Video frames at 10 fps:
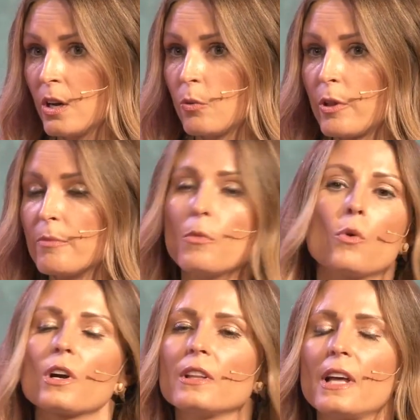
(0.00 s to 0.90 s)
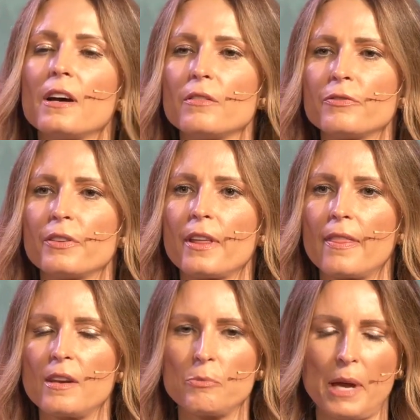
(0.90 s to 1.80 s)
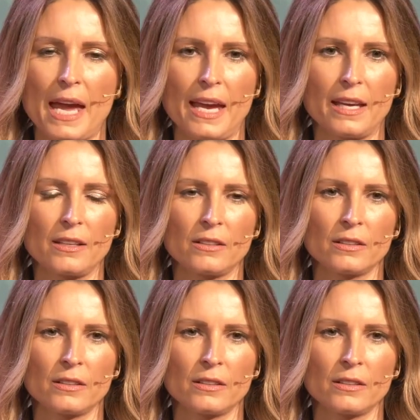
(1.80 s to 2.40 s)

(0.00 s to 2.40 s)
with more love than pain,